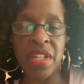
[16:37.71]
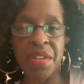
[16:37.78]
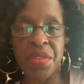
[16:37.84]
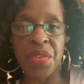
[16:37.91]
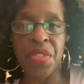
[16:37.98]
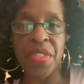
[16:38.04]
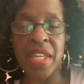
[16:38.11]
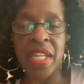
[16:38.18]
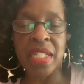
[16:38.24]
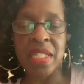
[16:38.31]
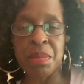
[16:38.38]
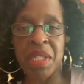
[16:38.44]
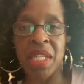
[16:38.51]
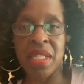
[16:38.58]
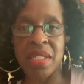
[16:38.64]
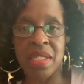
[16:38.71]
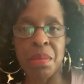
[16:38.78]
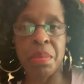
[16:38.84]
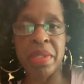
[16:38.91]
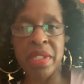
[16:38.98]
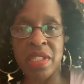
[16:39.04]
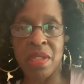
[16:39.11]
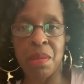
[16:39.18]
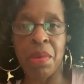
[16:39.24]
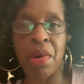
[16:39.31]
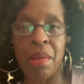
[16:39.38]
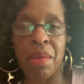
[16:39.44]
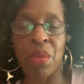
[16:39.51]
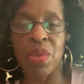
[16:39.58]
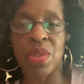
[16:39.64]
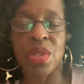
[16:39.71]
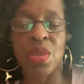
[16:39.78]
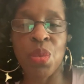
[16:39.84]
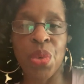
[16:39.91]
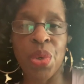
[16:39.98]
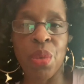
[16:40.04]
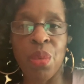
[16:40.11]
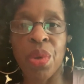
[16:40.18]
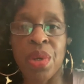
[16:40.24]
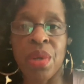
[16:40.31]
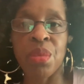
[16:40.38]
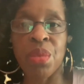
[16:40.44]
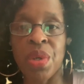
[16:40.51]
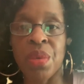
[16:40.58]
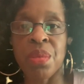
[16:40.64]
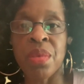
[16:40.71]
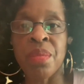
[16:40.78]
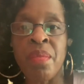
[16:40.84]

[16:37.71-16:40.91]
other things because the police department wants to work one-on-one